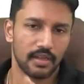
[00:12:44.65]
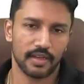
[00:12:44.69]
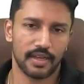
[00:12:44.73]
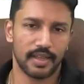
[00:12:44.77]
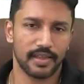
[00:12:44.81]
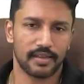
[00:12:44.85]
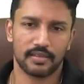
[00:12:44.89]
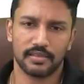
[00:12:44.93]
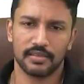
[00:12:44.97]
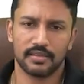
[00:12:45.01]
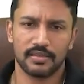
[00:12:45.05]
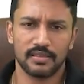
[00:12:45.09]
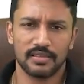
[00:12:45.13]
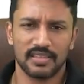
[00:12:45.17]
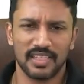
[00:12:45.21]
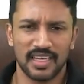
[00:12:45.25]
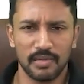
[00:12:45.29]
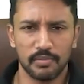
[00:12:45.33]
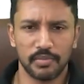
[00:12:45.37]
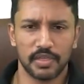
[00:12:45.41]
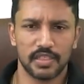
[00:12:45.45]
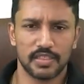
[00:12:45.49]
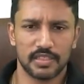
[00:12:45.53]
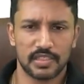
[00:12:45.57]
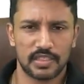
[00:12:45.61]
like 3
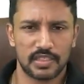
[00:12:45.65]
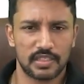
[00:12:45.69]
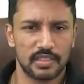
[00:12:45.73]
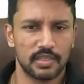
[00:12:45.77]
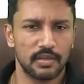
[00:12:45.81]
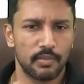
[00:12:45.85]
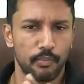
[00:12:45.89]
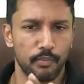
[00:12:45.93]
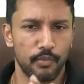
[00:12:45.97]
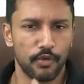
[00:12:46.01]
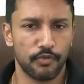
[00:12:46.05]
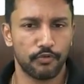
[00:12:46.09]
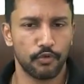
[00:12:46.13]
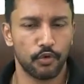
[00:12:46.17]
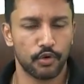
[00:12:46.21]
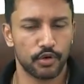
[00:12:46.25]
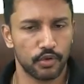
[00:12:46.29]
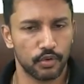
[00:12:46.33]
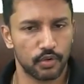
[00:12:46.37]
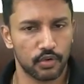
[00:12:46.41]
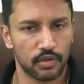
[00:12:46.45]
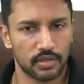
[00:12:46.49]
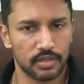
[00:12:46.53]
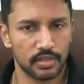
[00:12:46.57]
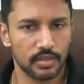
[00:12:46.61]
months before
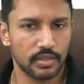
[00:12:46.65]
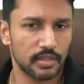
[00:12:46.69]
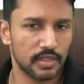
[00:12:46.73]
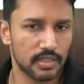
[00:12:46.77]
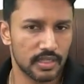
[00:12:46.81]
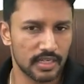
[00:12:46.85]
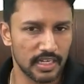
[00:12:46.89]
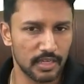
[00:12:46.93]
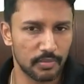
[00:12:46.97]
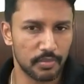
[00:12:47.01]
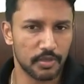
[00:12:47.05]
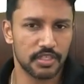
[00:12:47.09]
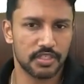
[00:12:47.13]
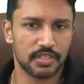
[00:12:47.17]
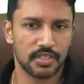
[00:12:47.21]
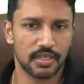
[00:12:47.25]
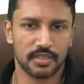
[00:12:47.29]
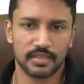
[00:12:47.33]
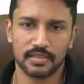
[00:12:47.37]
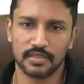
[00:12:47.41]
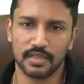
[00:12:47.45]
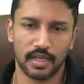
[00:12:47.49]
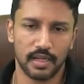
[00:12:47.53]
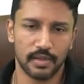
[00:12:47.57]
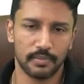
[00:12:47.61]
your NEET PG
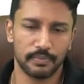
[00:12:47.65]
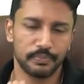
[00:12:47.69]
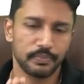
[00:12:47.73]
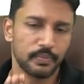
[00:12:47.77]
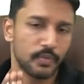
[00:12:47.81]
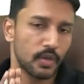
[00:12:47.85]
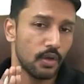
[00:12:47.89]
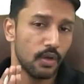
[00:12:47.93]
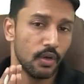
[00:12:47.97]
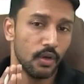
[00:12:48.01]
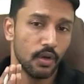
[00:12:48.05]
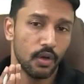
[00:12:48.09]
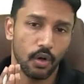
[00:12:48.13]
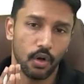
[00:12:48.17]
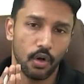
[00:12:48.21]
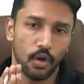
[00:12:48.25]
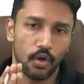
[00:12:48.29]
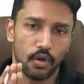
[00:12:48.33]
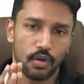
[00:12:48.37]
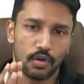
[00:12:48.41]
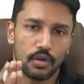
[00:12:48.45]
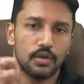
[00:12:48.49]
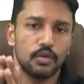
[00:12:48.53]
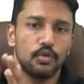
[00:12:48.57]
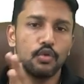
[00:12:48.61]
exam
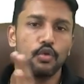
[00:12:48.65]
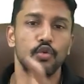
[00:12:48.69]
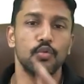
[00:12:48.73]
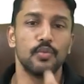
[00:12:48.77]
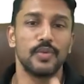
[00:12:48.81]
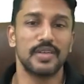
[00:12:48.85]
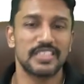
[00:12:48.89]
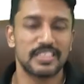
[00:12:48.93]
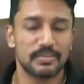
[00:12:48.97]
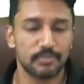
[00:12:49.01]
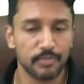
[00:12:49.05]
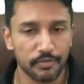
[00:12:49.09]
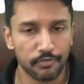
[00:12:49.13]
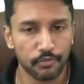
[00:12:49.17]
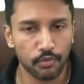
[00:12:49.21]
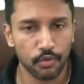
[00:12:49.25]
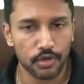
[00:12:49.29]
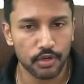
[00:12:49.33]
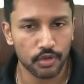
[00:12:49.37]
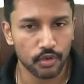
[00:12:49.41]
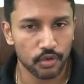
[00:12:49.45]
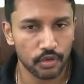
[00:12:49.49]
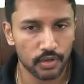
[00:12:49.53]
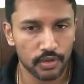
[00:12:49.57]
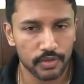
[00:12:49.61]
or 2 months
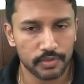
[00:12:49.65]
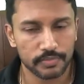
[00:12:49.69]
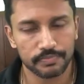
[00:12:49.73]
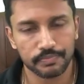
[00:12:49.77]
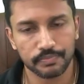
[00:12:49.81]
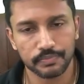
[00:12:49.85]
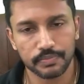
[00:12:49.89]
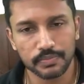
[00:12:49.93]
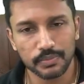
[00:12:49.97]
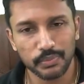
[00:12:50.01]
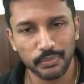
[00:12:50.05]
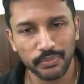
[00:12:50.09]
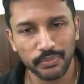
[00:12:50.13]
before your